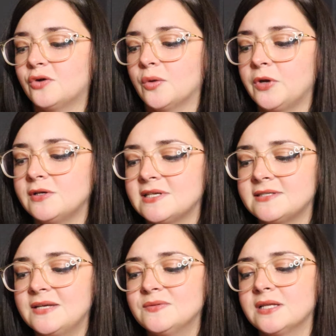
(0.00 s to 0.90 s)
Scorpio. So
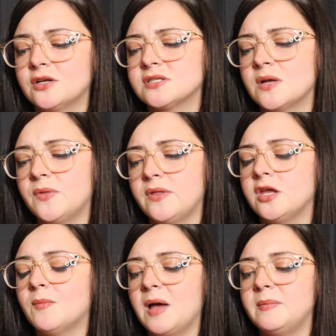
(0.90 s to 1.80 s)
it seems like there's something
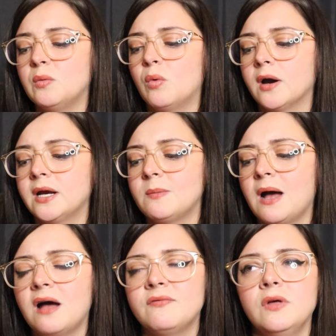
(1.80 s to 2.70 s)
that you might be worried
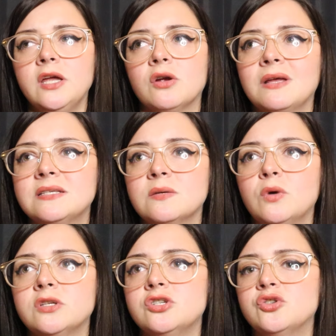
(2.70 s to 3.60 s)
about. I feel like you're in
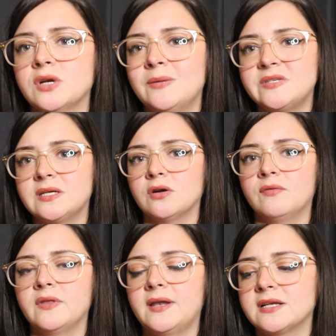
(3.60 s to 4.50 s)
someone's dreams here
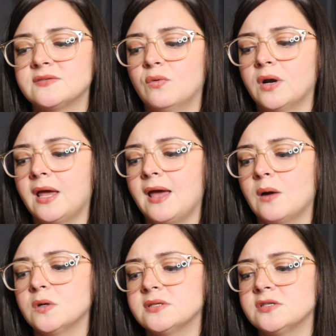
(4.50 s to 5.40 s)
over the next 48
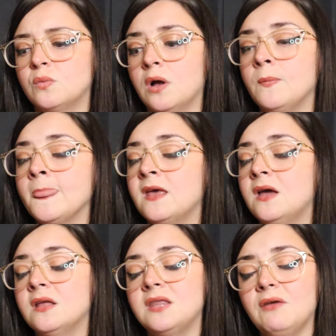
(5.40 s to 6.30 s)
hours as well.
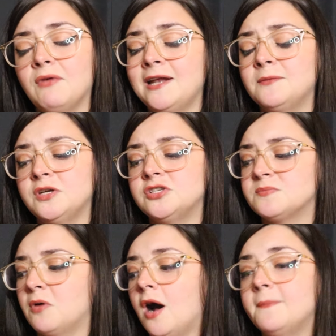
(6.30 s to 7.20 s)
That randomly
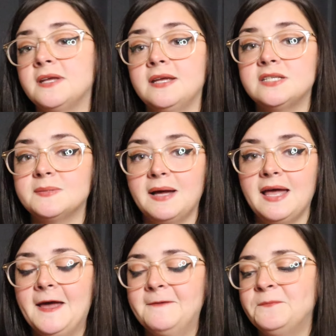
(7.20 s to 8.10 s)
just popped into my
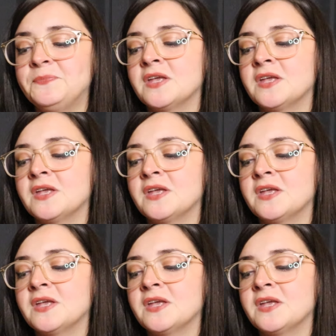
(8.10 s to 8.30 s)
head.